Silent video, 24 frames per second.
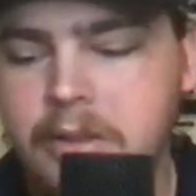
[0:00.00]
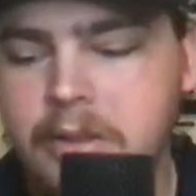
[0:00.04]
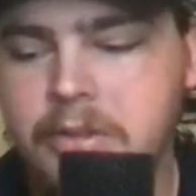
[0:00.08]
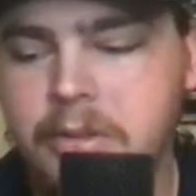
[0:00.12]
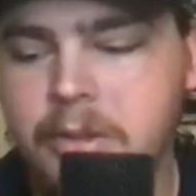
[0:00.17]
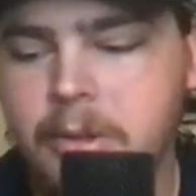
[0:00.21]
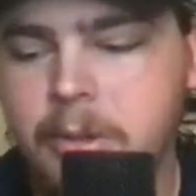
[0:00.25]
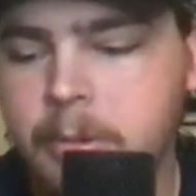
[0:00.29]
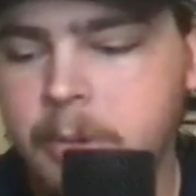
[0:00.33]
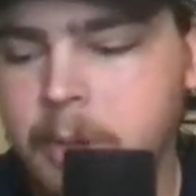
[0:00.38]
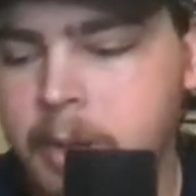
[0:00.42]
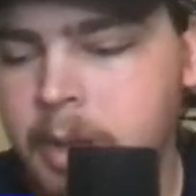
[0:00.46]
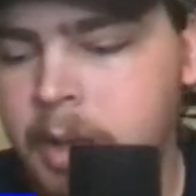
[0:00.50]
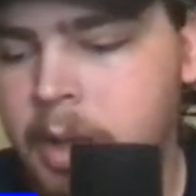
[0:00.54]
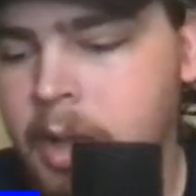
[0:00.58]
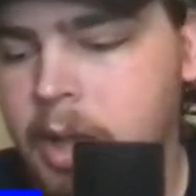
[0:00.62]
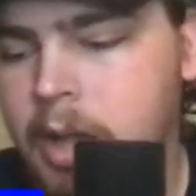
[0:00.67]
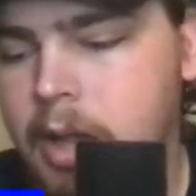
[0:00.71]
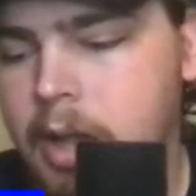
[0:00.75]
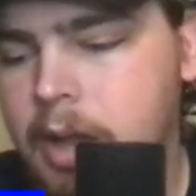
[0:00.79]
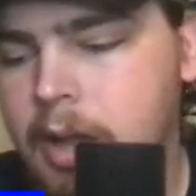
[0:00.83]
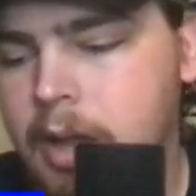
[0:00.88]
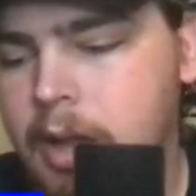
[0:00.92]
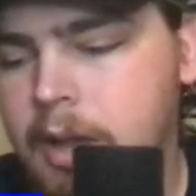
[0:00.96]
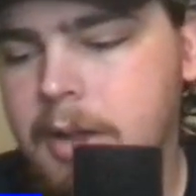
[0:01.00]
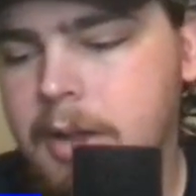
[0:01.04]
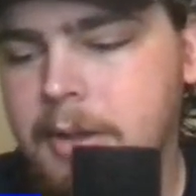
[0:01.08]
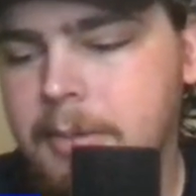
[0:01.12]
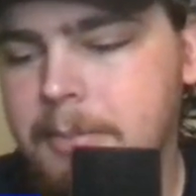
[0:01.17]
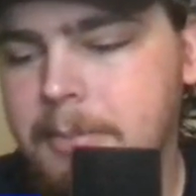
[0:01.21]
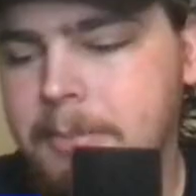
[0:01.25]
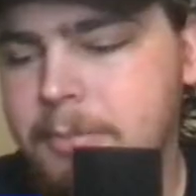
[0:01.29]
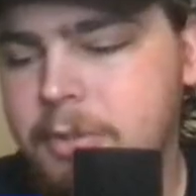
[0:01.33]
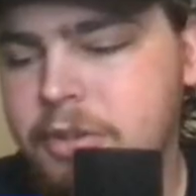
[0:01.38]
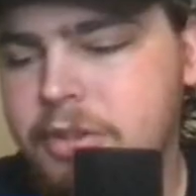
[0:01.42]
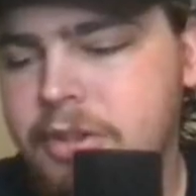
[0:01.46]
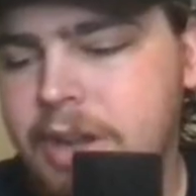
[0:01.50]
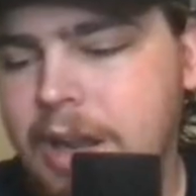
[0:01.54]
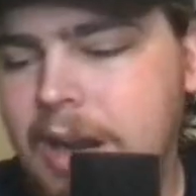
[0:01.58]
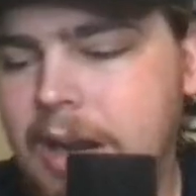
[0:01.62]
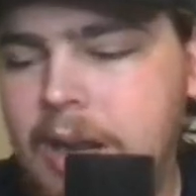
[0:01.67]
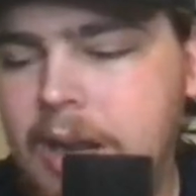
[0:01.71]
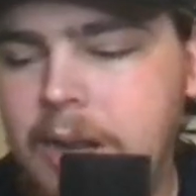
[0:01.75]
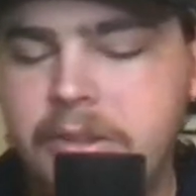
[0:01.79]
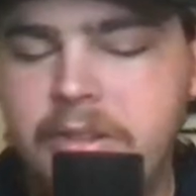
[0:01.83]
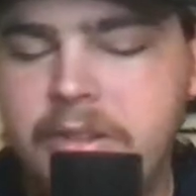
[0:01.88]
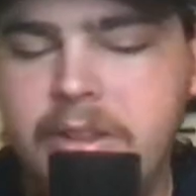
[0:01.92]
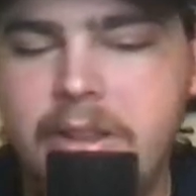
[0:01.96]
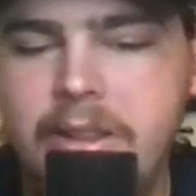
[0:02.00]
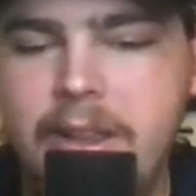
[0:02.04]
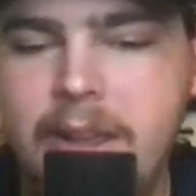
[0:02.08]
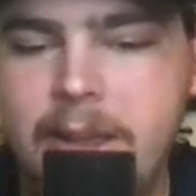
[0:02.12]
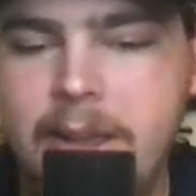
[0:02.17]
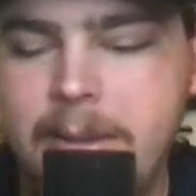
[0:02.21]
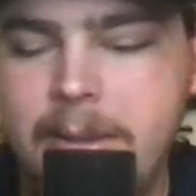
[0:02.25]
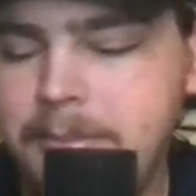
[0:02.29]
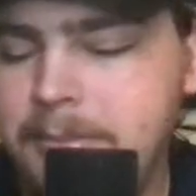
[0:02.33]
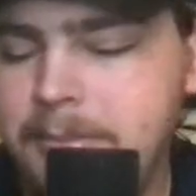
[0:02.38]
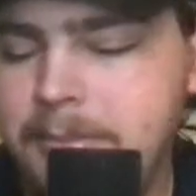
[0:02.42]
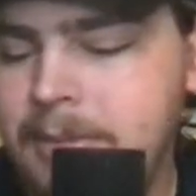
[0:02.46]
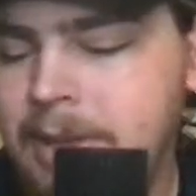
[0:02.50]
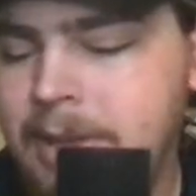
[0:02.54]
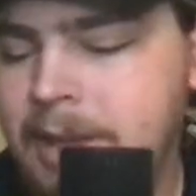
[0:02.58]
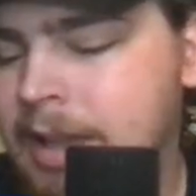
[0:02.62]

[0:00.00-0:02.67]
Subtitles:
So shout out to them,